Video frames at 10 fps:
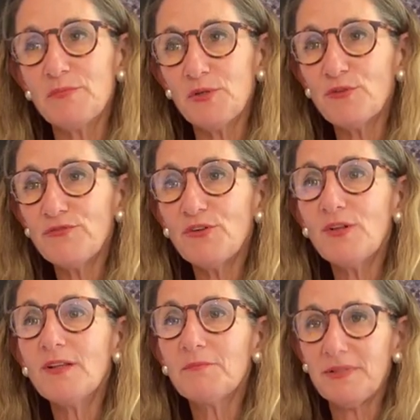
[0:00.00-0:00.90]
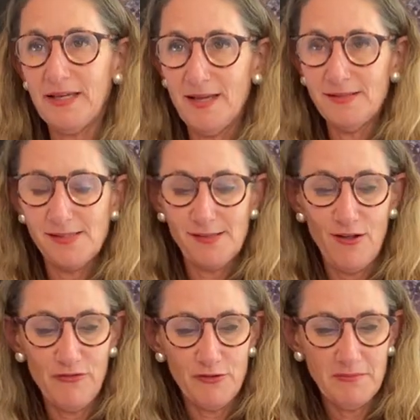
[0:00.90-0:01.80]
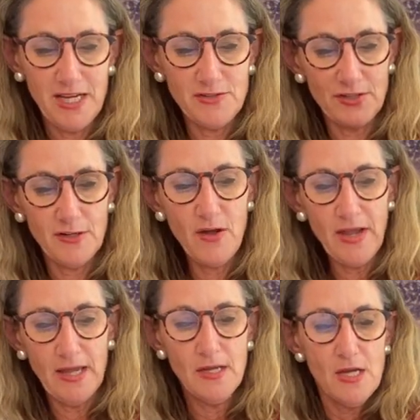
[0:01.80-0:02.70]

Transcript: Beautiful plants, all from nature. Okay,